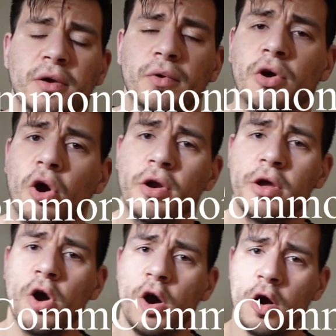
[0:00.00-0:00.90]
there regarding
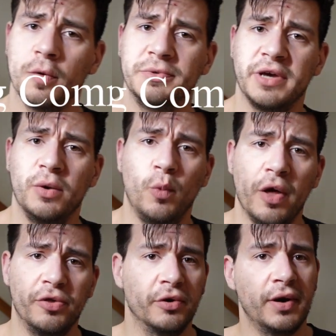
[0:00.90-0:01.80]
carbs on
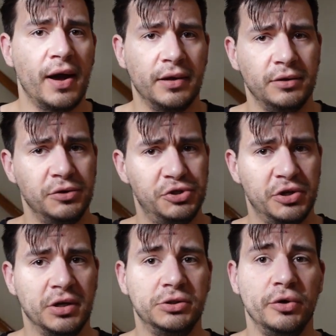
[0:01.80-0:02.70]
whether or not you should
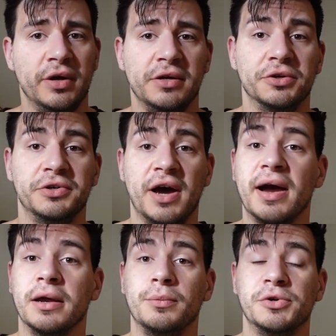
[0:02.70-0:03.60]
include it in your
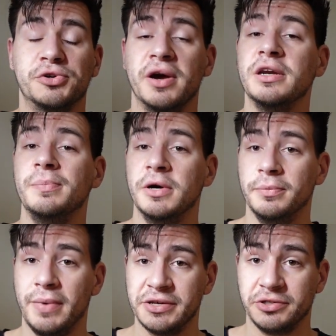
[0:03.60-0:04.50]
diet when trying to
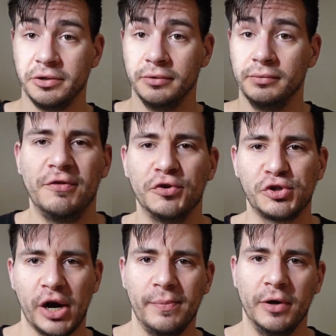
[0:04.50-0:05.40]
build muscle. If you're
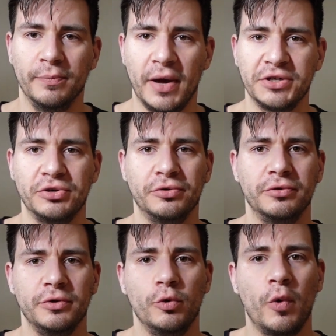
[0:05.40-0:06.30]
trying to build
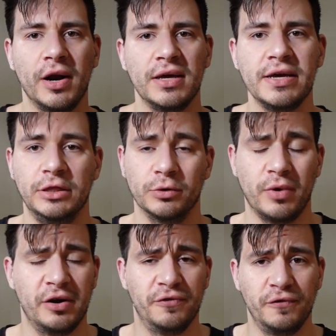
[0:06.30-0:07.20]
muscle, you want to eat the
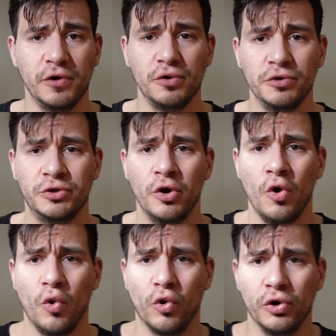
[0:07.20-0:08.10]
right foods,
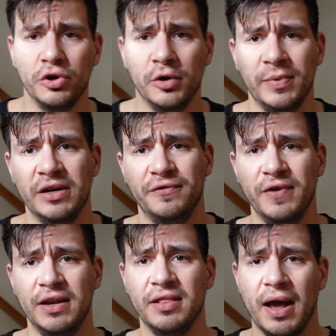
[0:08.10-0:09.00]
or you could be
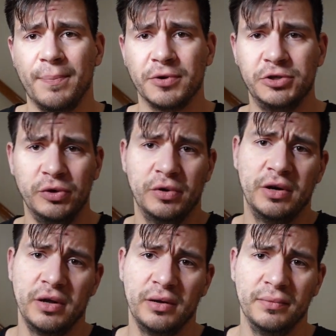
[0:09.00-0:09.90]
defeating the
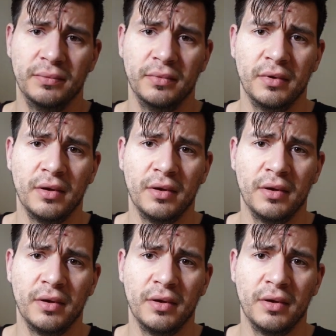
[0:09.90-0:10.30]
opportunity